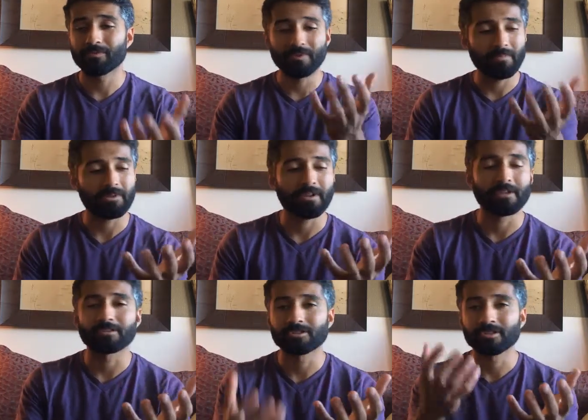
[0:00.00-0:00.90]
feminine
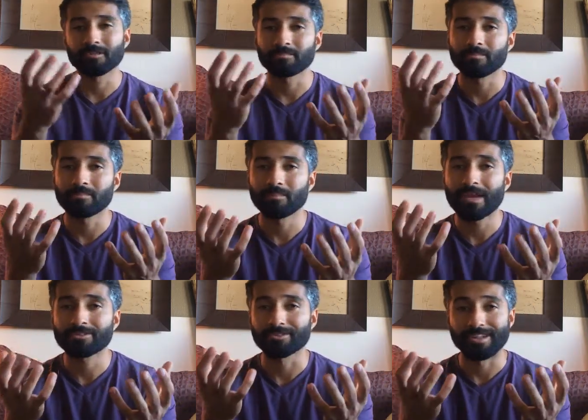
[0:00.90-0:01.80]
energy and
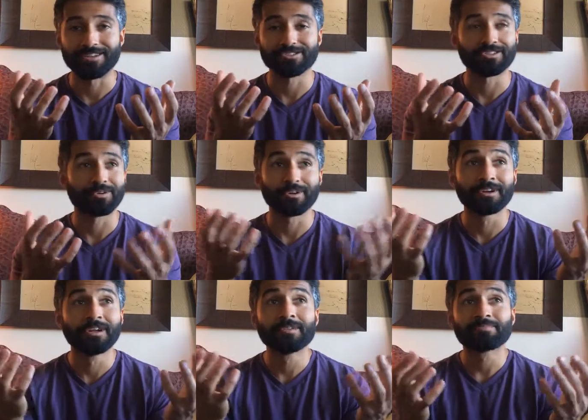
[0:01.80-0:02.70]
masculine energy?
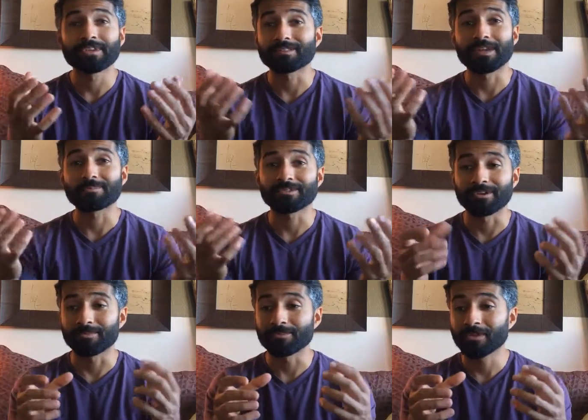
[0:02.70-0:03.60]
Or, in layman
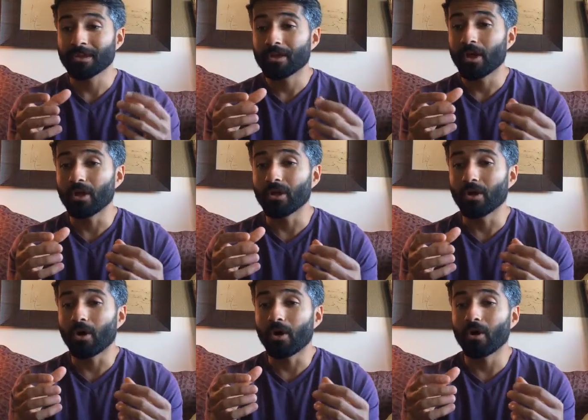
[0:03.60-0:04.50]
terms,
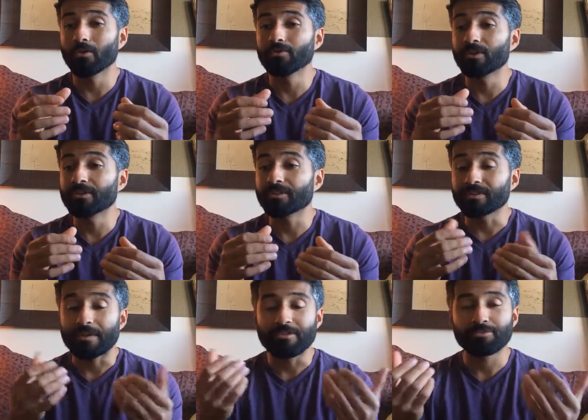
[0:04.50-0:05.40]
is
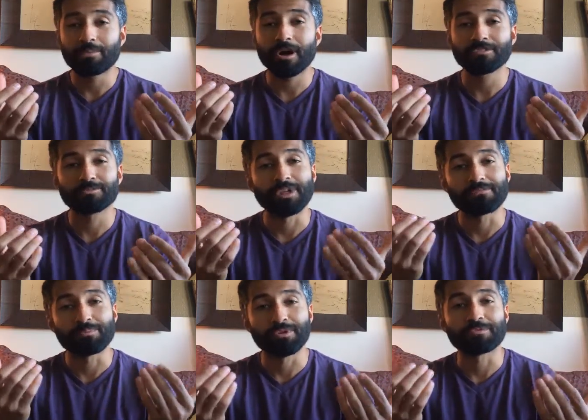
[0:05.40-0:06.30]
it ever possible to
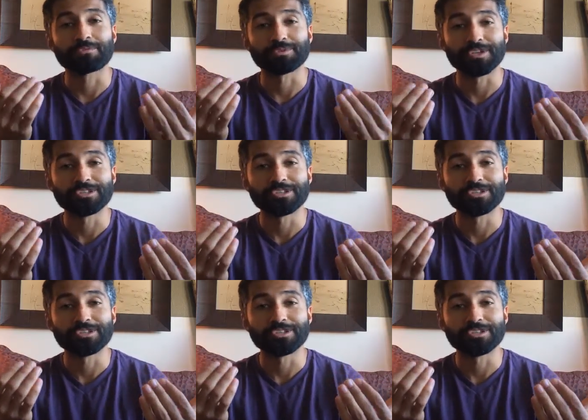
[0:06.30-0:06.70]
have a perfect